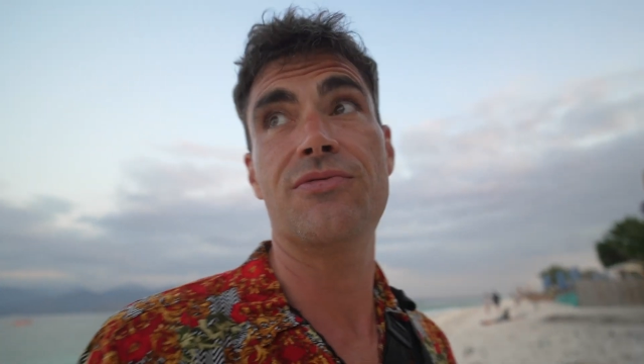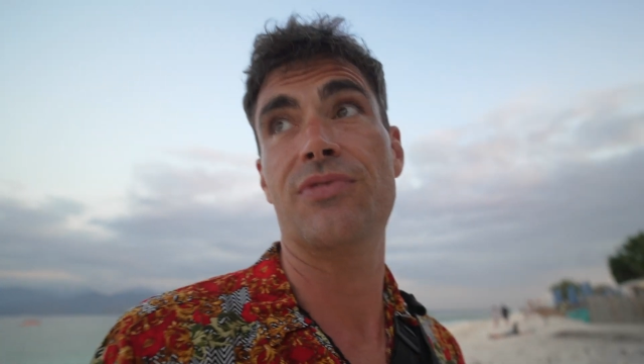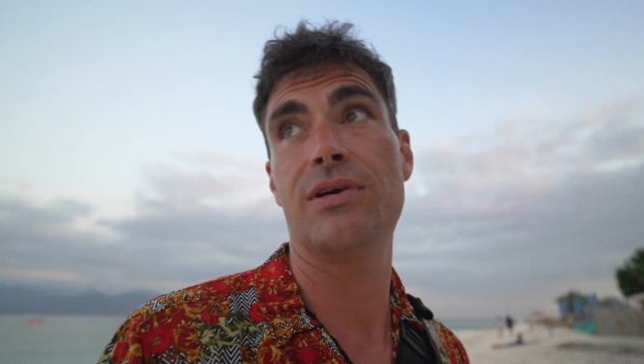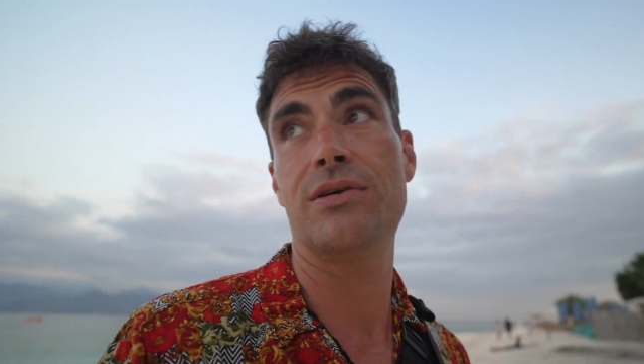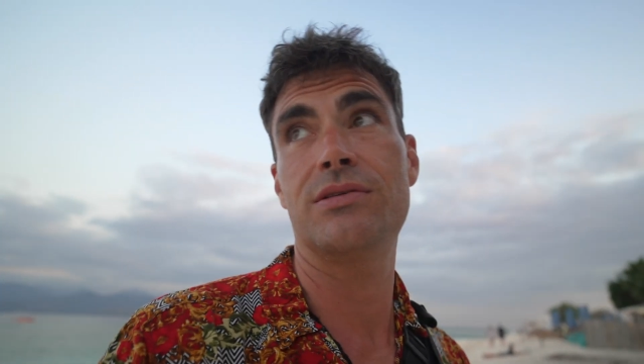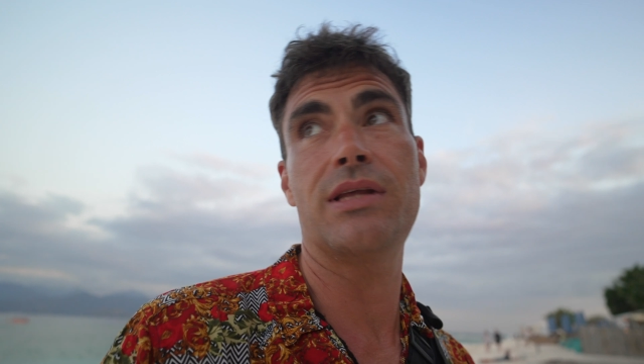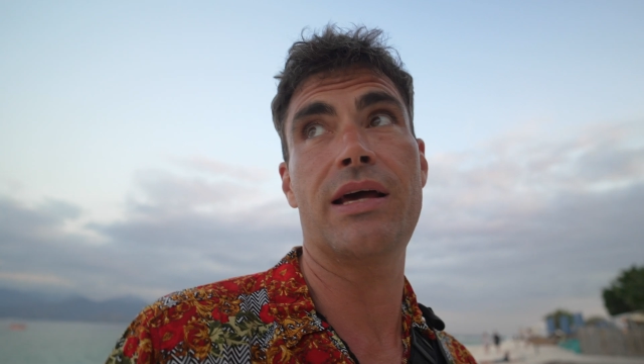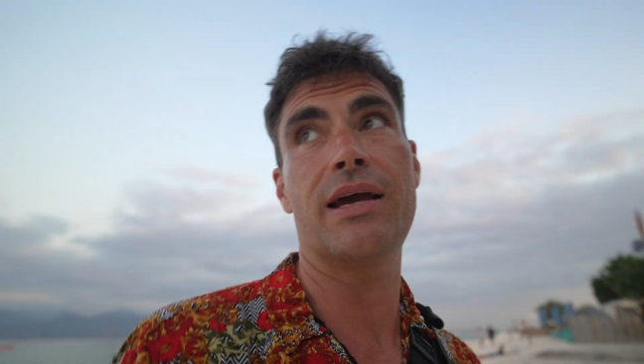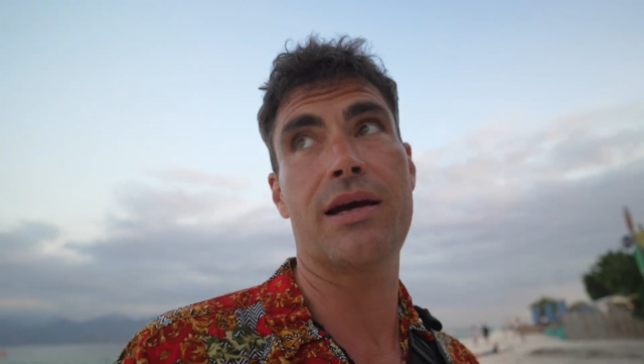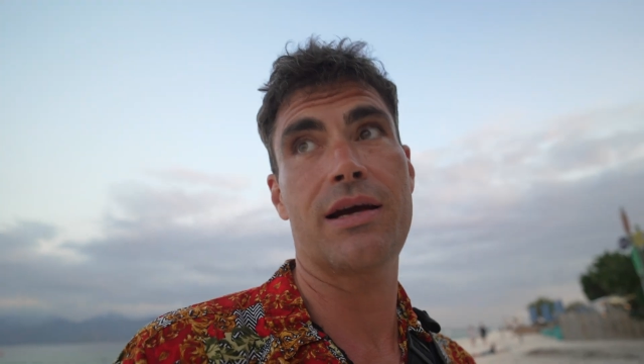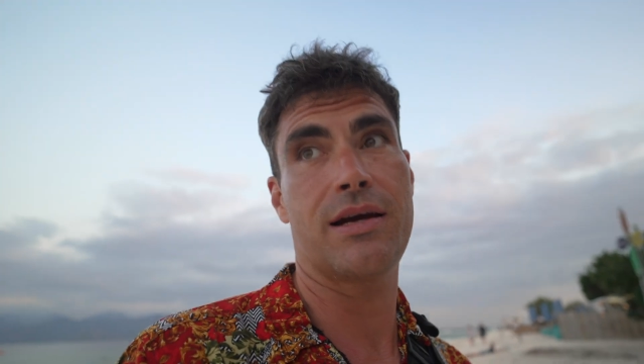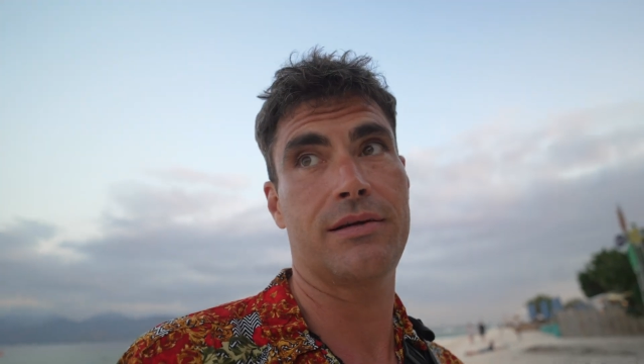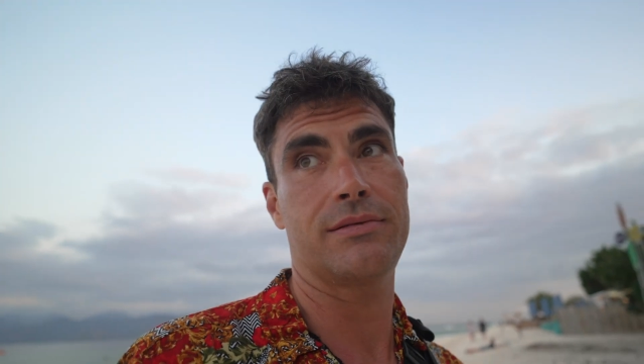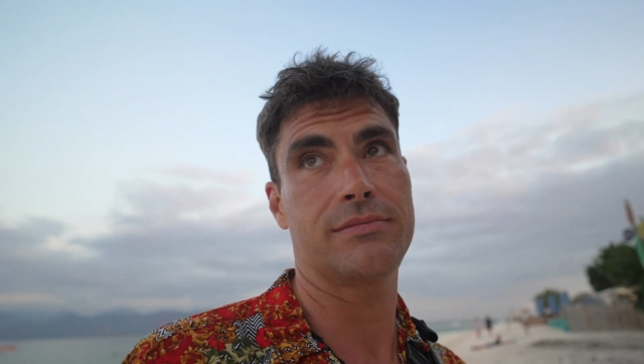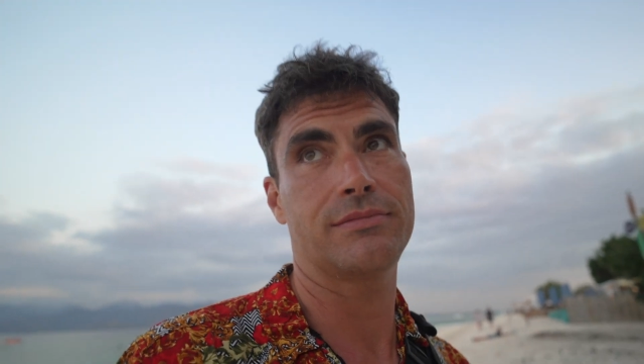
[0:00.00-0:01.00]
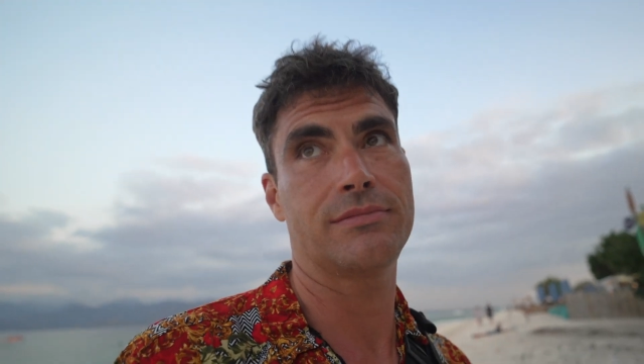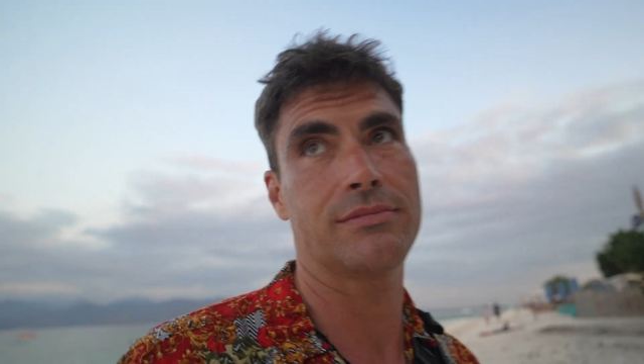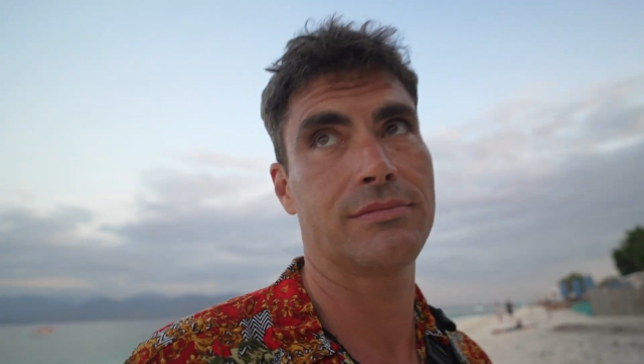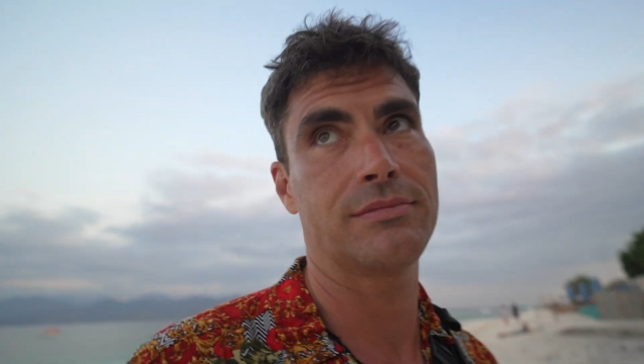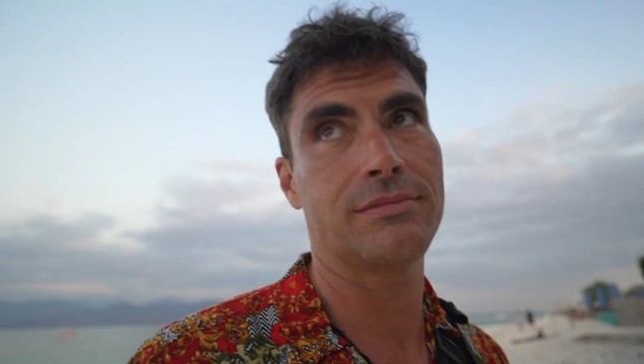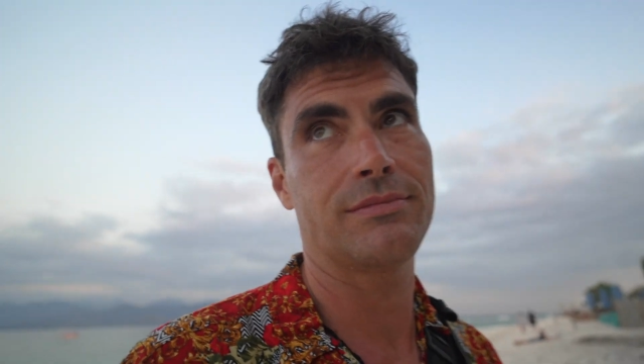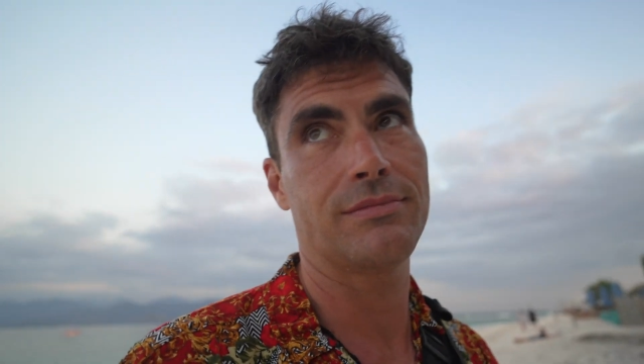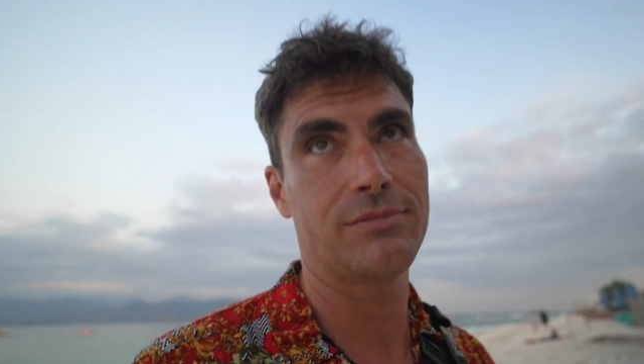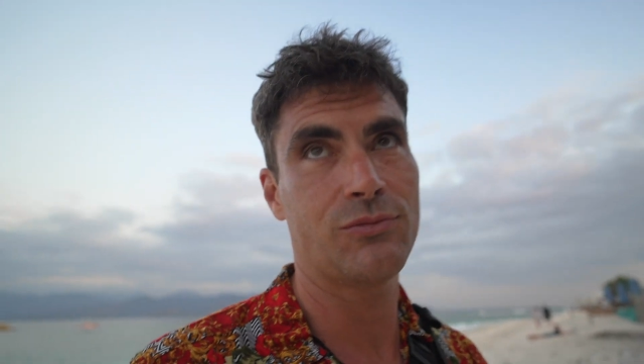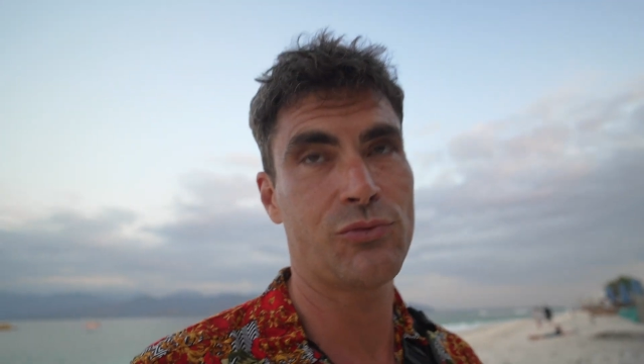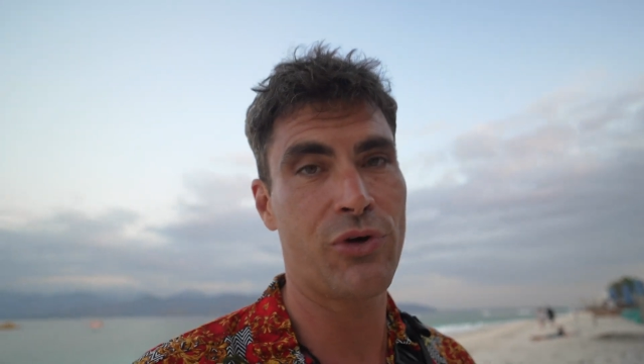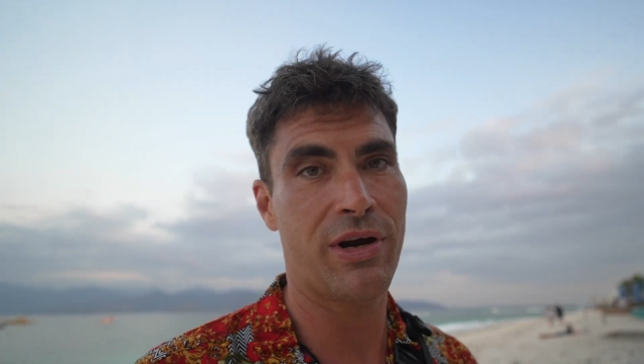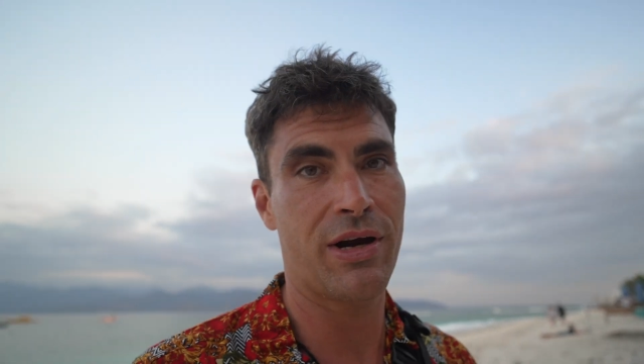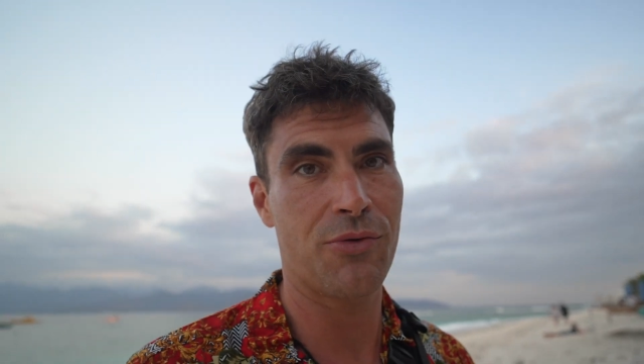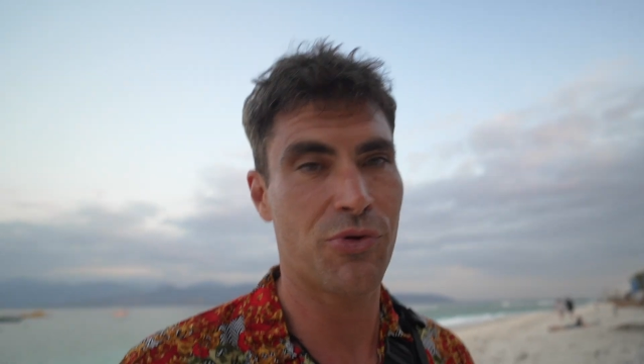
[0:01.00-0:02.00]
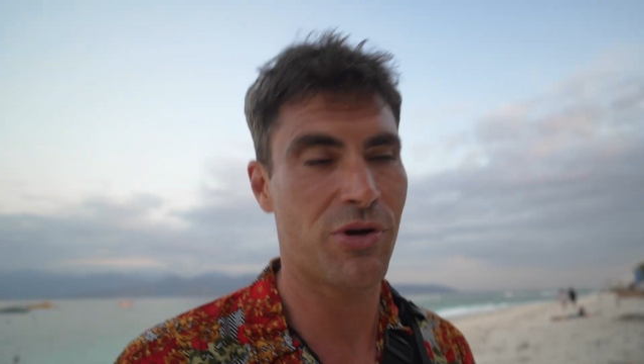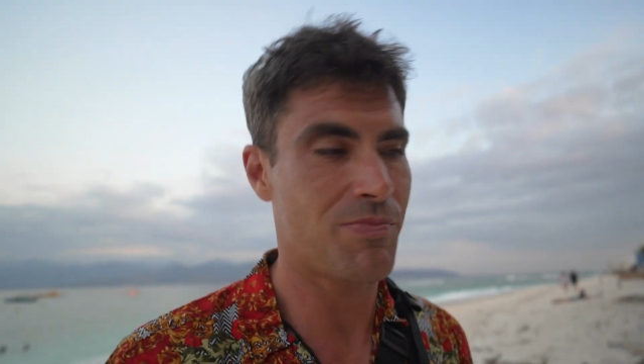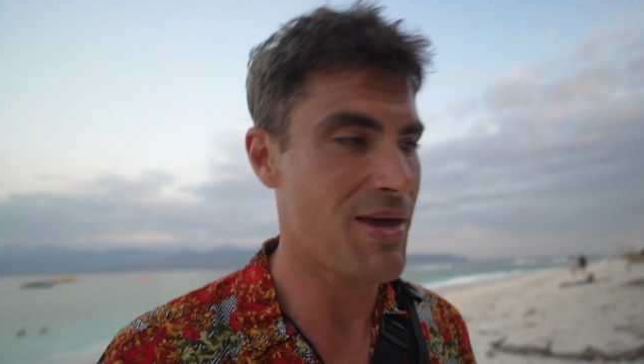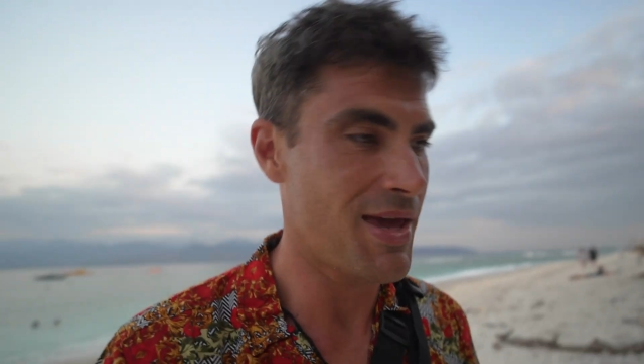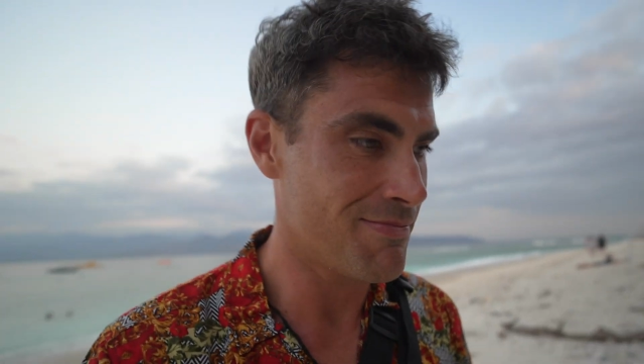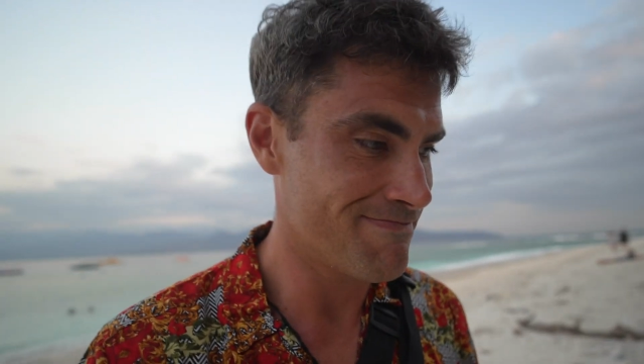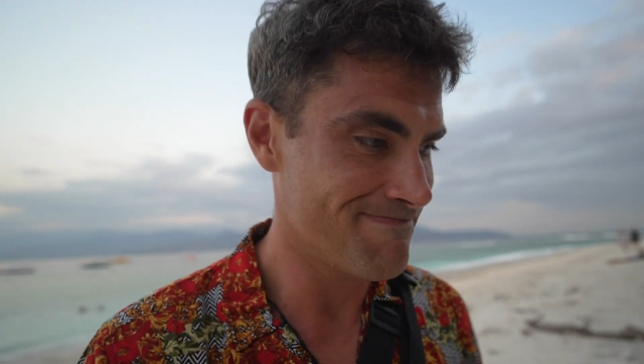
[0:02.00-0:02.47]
feels like where I want to be.